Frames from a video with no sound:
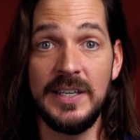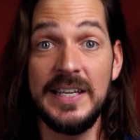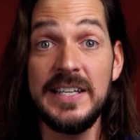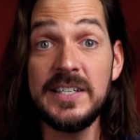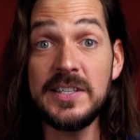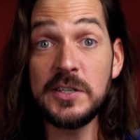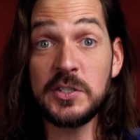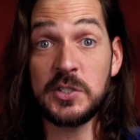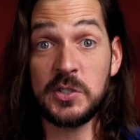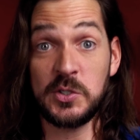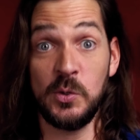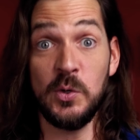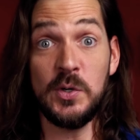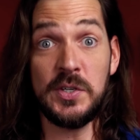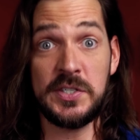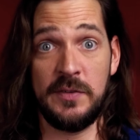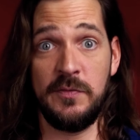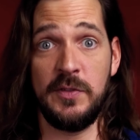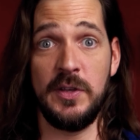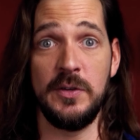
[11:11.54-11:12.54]
He's the
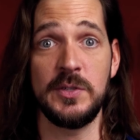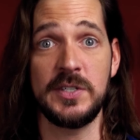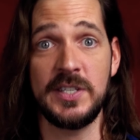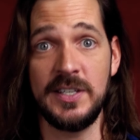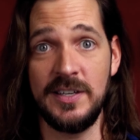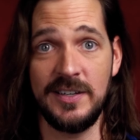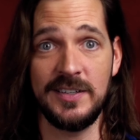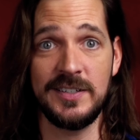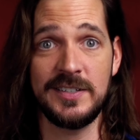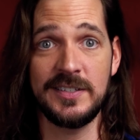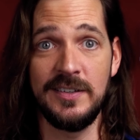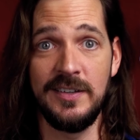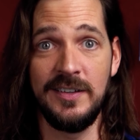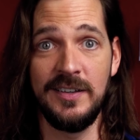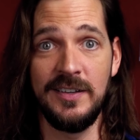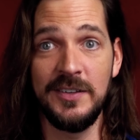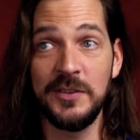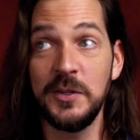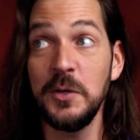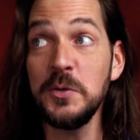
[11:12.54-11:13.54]
source of those things.
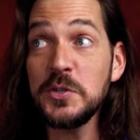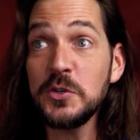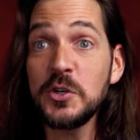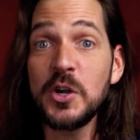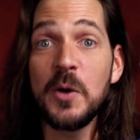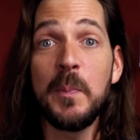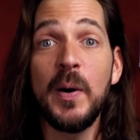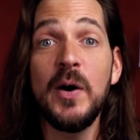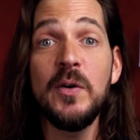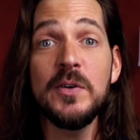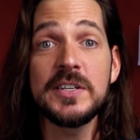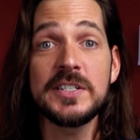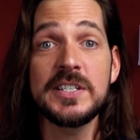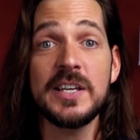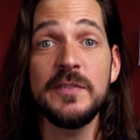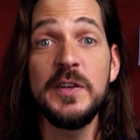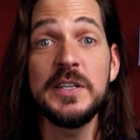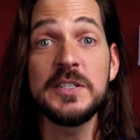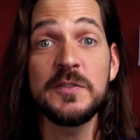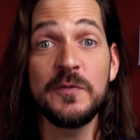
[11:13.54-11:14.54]
Those are components of
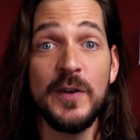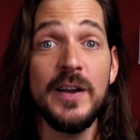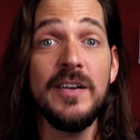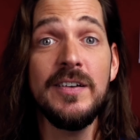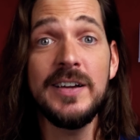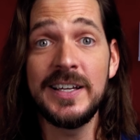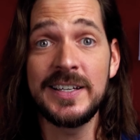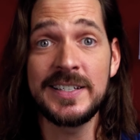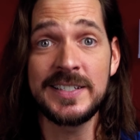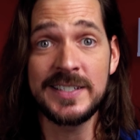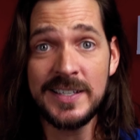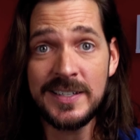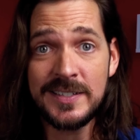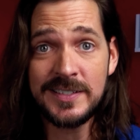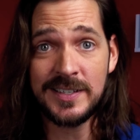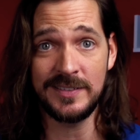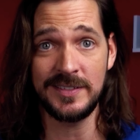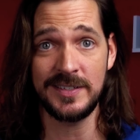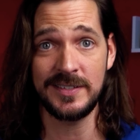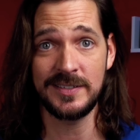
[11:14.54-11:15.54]
his very
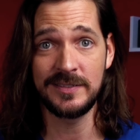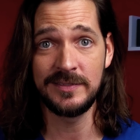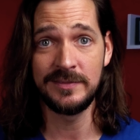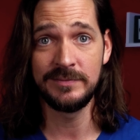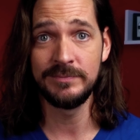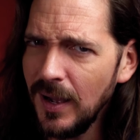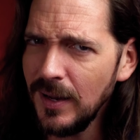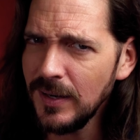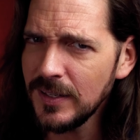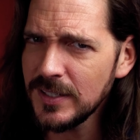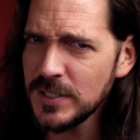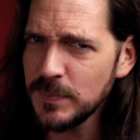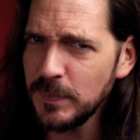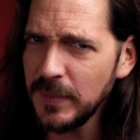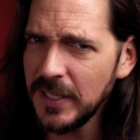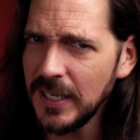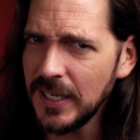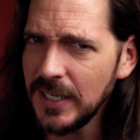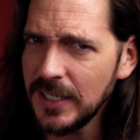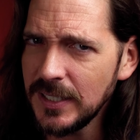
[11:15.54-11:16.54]
existence. I'll
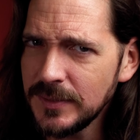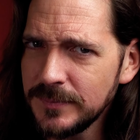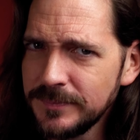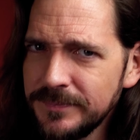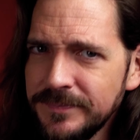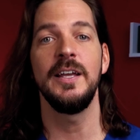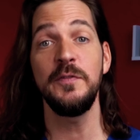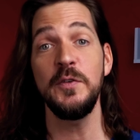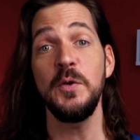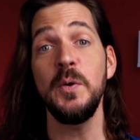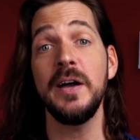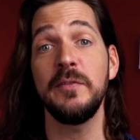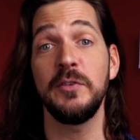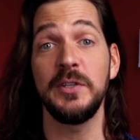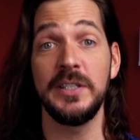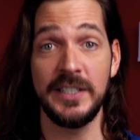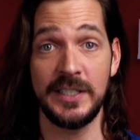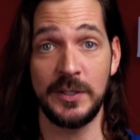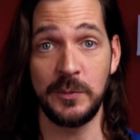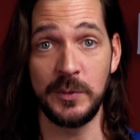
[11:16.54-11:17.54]
explain. If you have a
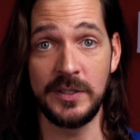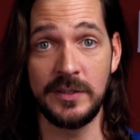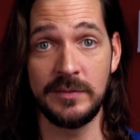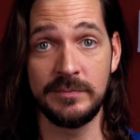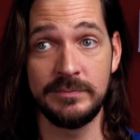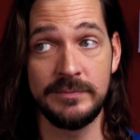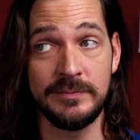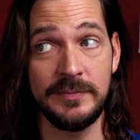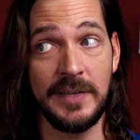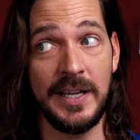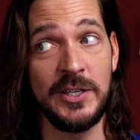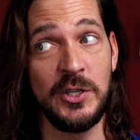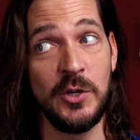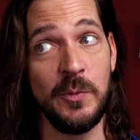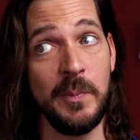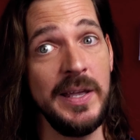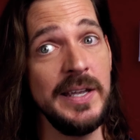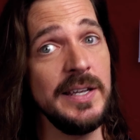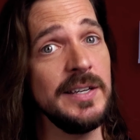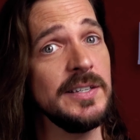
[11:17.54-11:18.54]
liquid and you
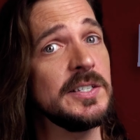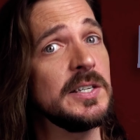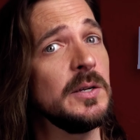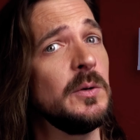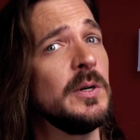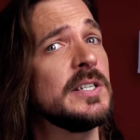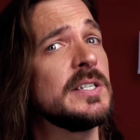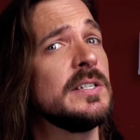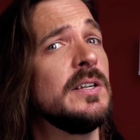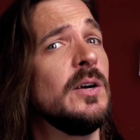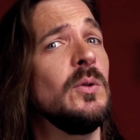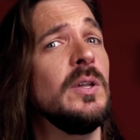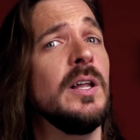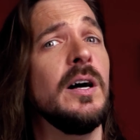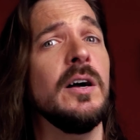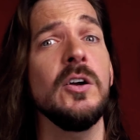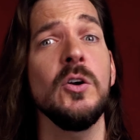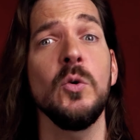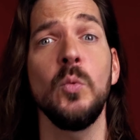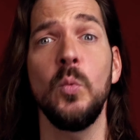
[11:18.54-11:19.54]
make it so it's no
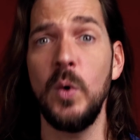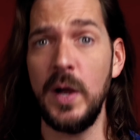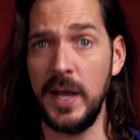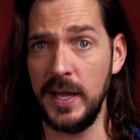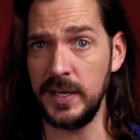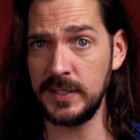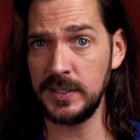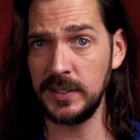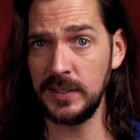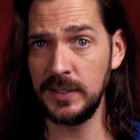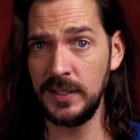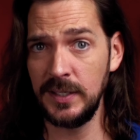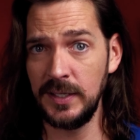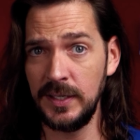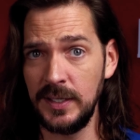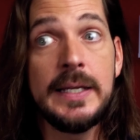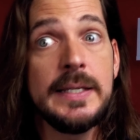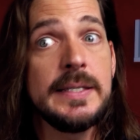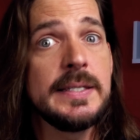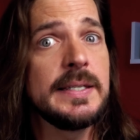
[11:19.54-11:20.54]
longer wet,
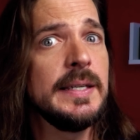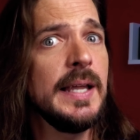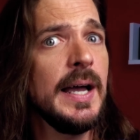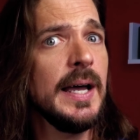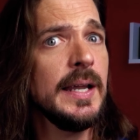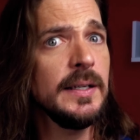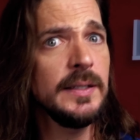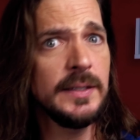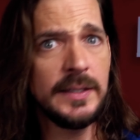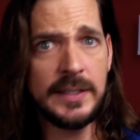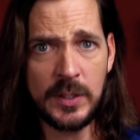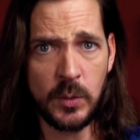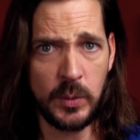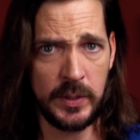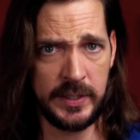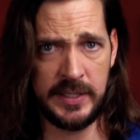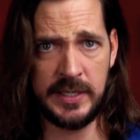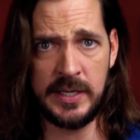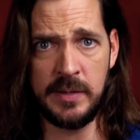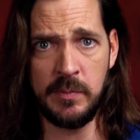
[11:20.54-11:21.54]
it's not a
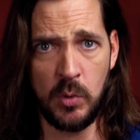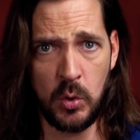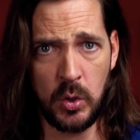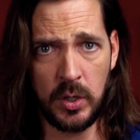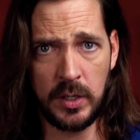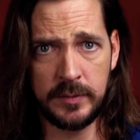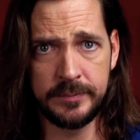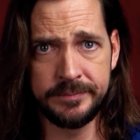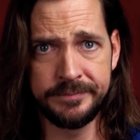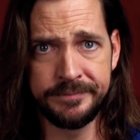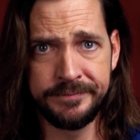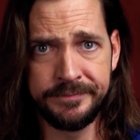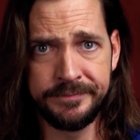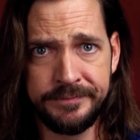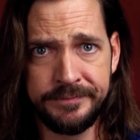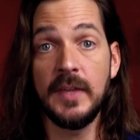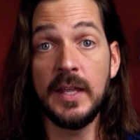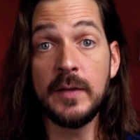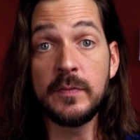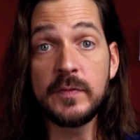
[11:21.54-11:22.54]
liquid anymore.
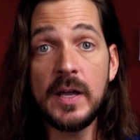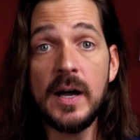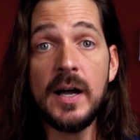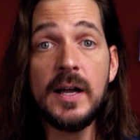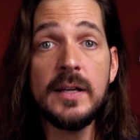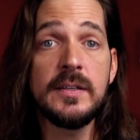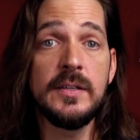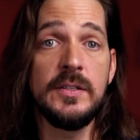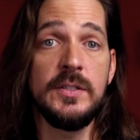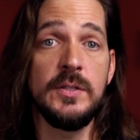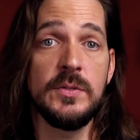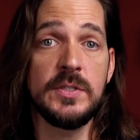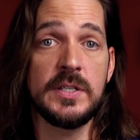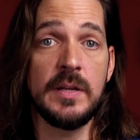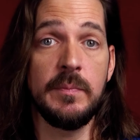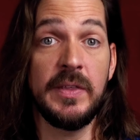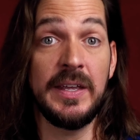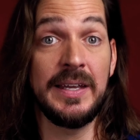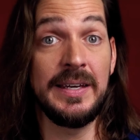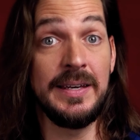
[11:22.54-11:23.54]
If God could do
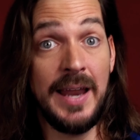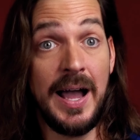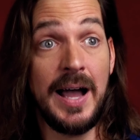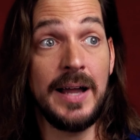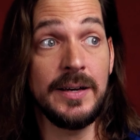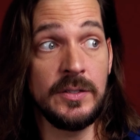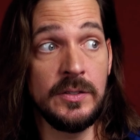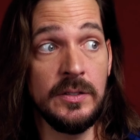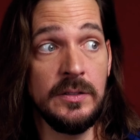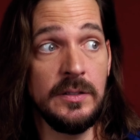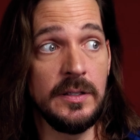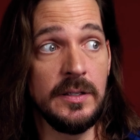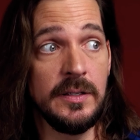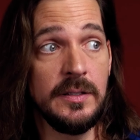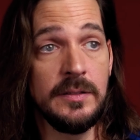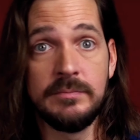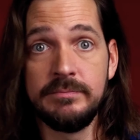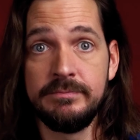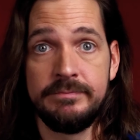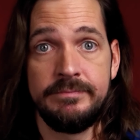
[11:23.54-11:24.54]
something not
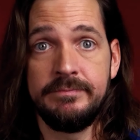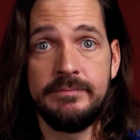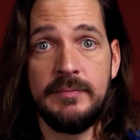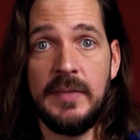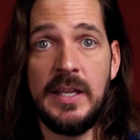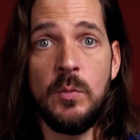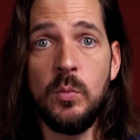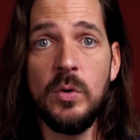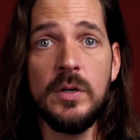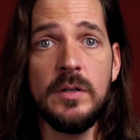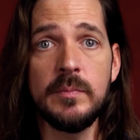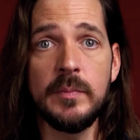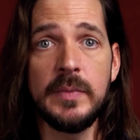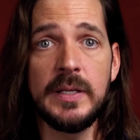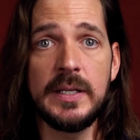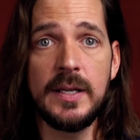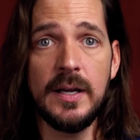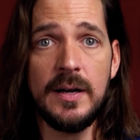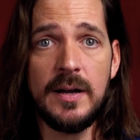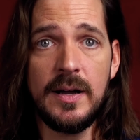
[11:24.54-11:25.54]
good, he wouldn't be
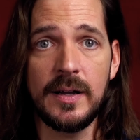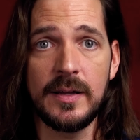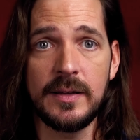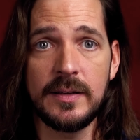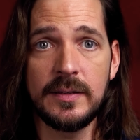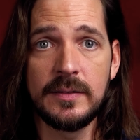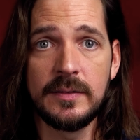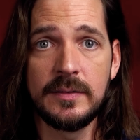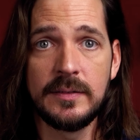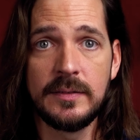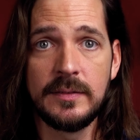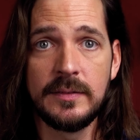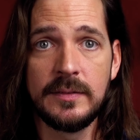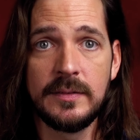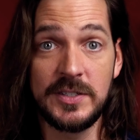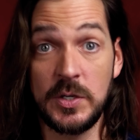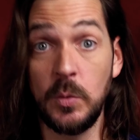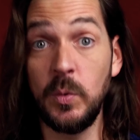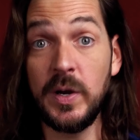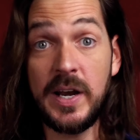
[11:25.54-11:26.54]
God.
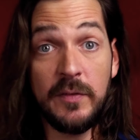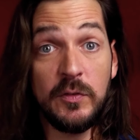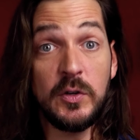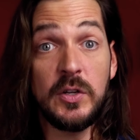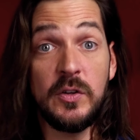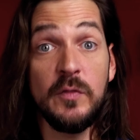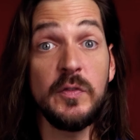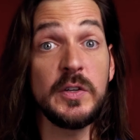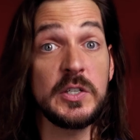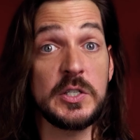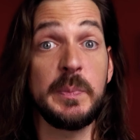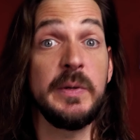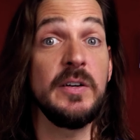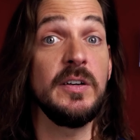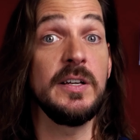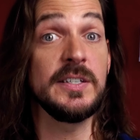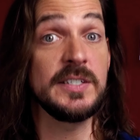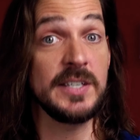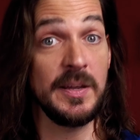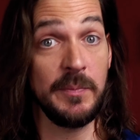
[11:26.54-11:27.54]
So whenever you've
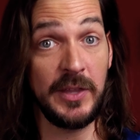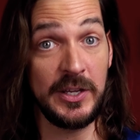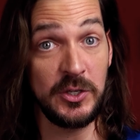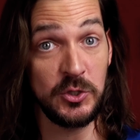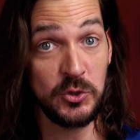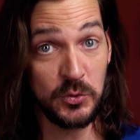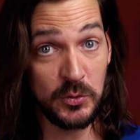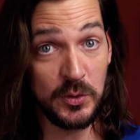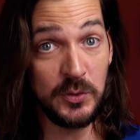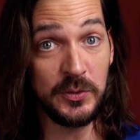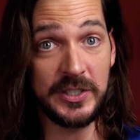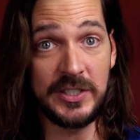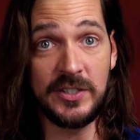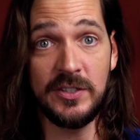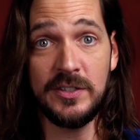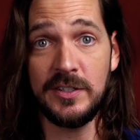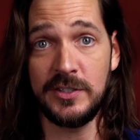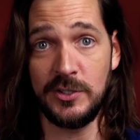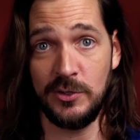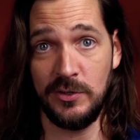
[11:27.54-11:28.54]
experienced something truly
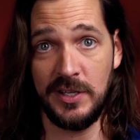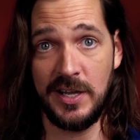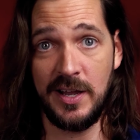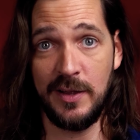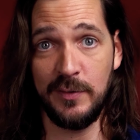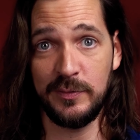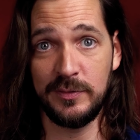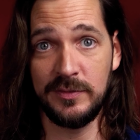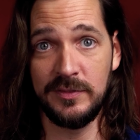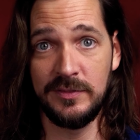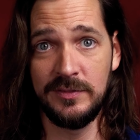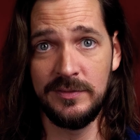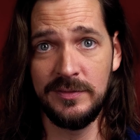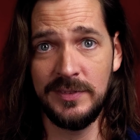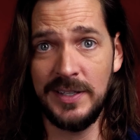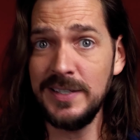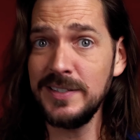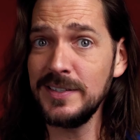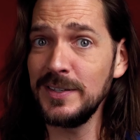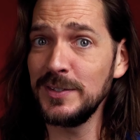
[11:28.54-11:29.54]
good in your life,
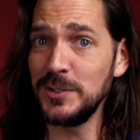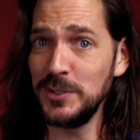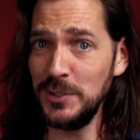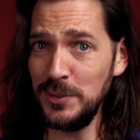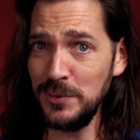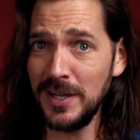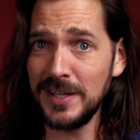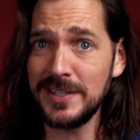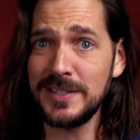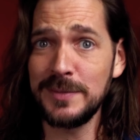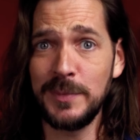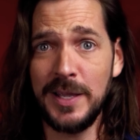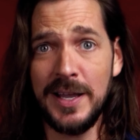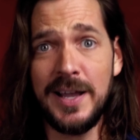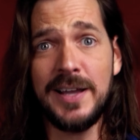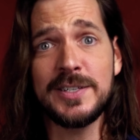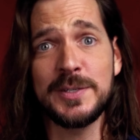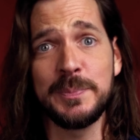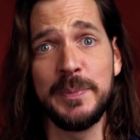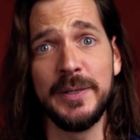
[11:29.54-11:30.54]
that's because you got some
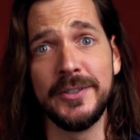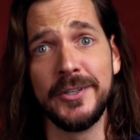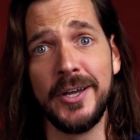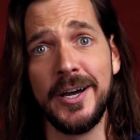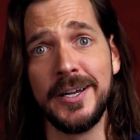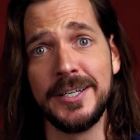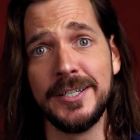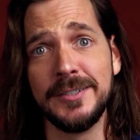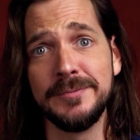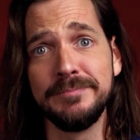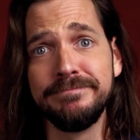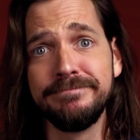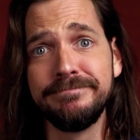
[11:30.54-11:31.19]
God spilled on you.